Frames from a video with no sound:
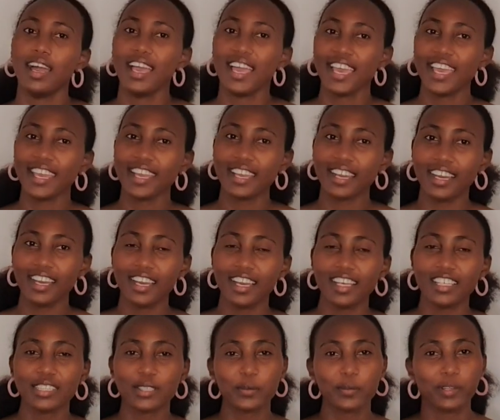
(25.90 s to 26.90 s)
Hey
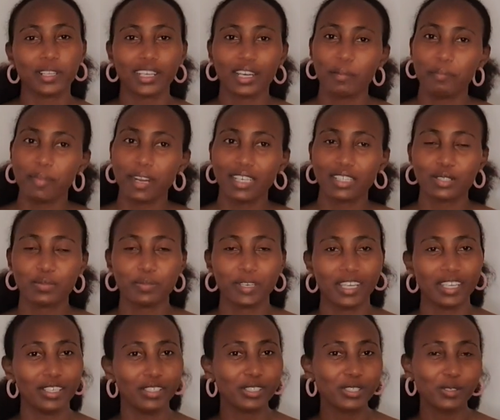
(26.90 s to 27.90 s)
guys, welcome back to my
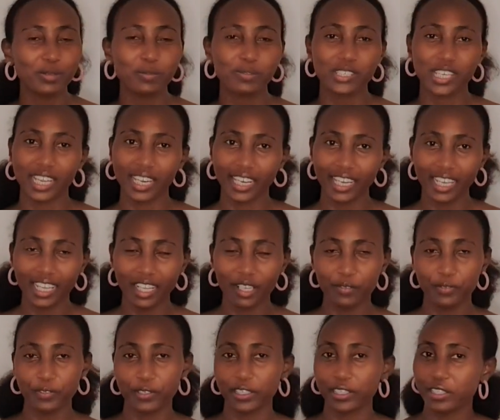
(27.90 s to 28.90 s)
YouTube channel.
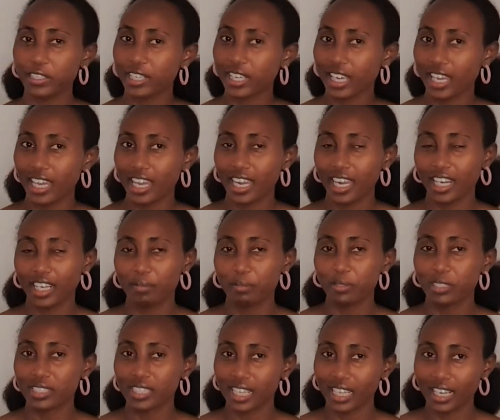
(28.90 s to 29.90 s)
If you're new here,
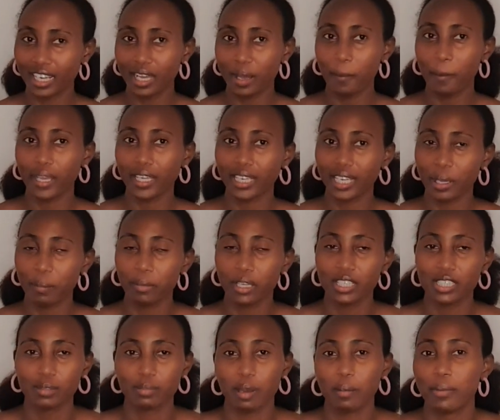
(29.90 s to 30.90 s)
karibu sana. My name
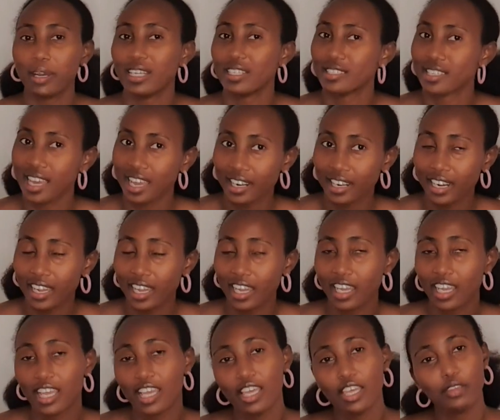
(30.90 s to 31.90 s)
is Mama Tara.
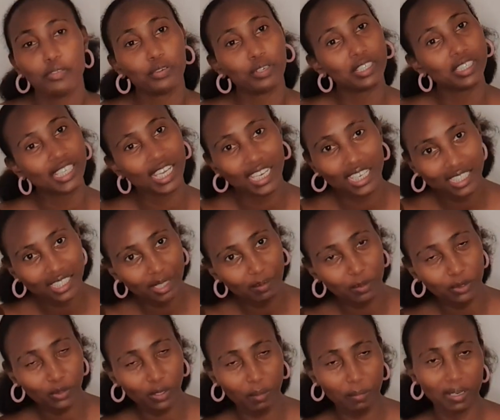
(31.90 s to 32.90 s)
If you're a returning
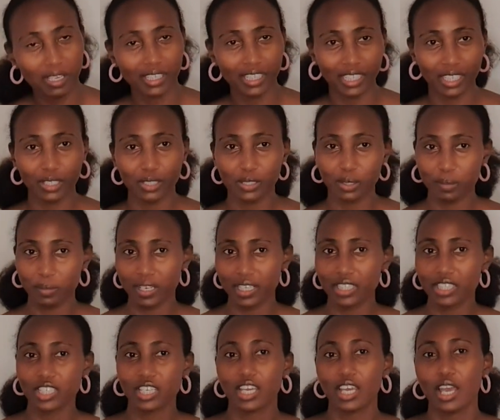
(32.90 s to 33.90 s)
subscriber, thank you so
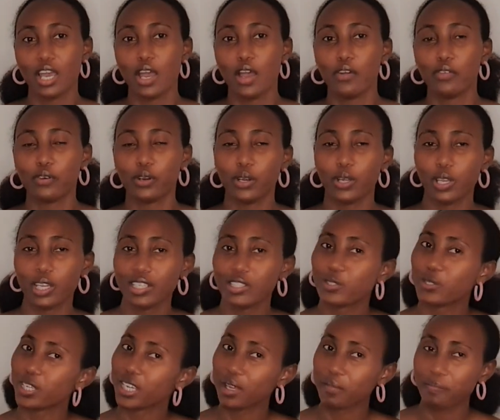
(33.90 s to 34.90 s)
much for always
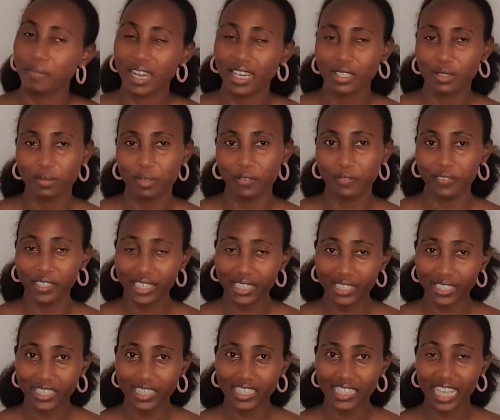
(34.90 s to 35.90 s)
tuning back to my
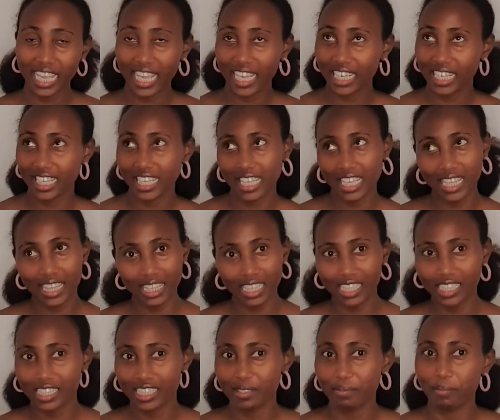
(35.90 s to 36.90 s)
videos. And in this
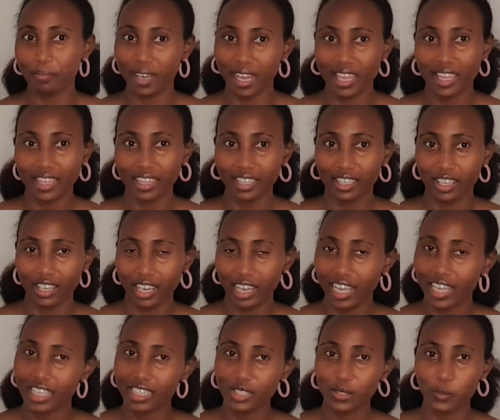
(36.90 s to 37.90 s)
month,
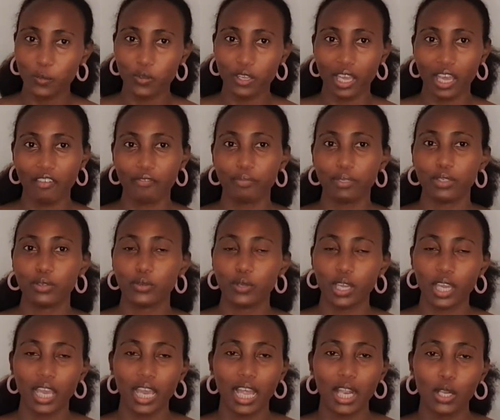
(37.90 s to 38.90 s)
guys, we have been
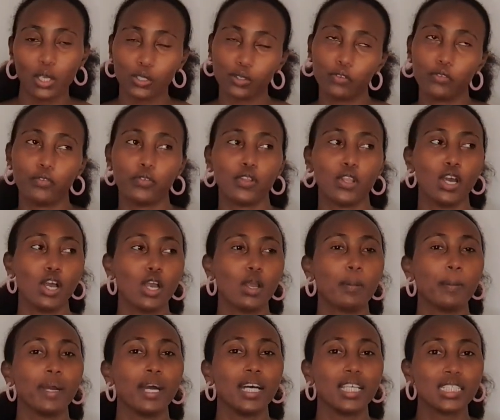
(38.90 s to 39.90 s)
doing a lot of
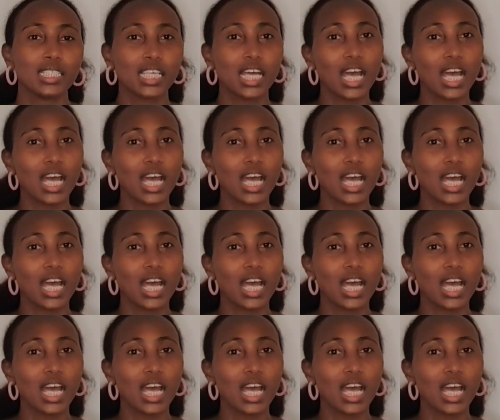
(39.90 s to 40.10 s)
Vlogmas